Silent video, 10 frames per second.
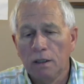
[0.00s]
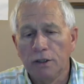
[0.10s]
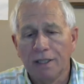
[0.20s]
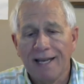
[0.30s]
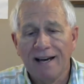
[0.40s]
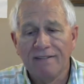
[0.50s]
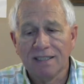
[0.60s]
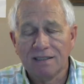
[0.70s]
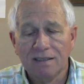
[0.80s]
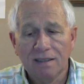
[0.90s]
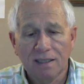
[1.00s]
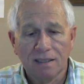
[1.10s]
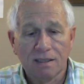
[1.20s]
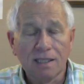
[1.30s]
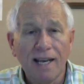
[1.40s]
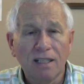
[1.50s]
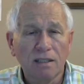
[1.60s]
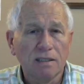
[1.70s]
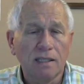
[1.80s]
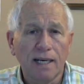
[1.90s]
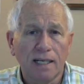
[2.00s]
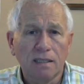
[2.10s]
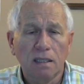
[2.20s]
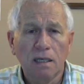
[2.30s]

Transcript: You can have the cycles that